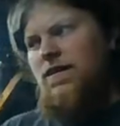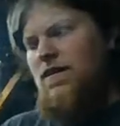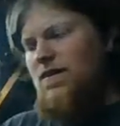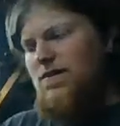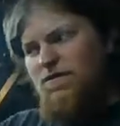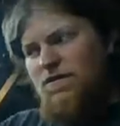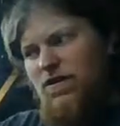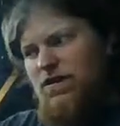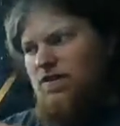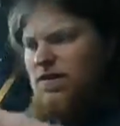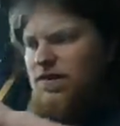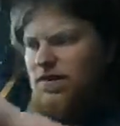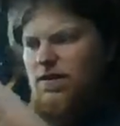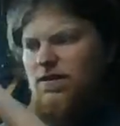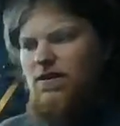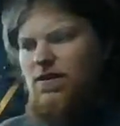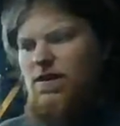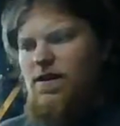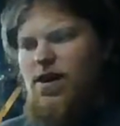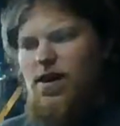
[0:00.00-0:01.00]
get rid of,
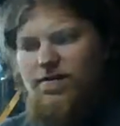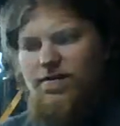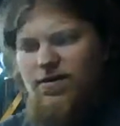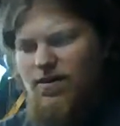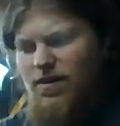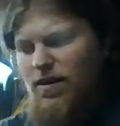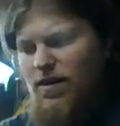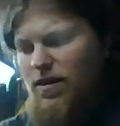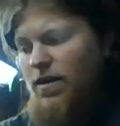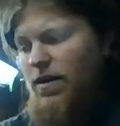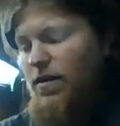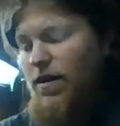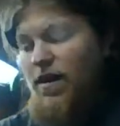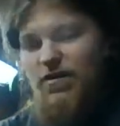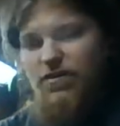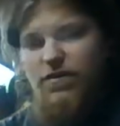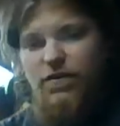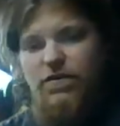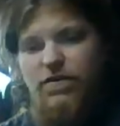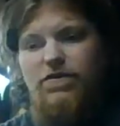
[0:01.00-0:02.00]
everything,
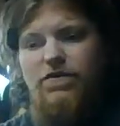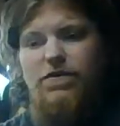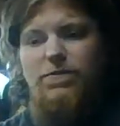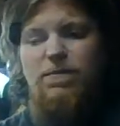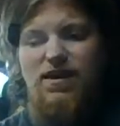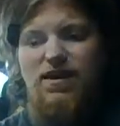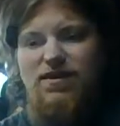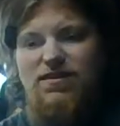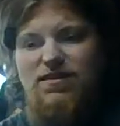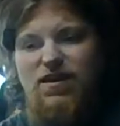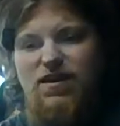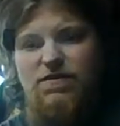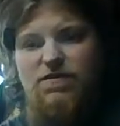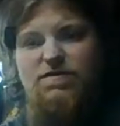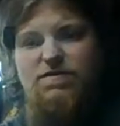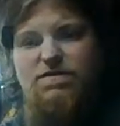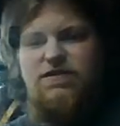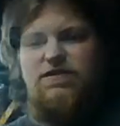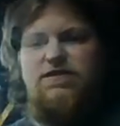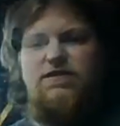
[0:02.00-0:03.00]
history will repeat itself
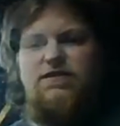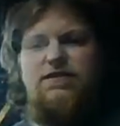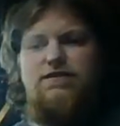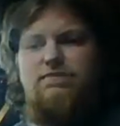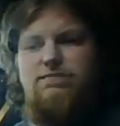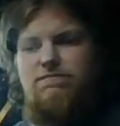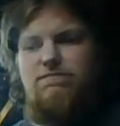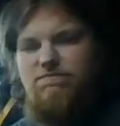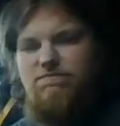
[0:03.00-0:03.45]
eventually.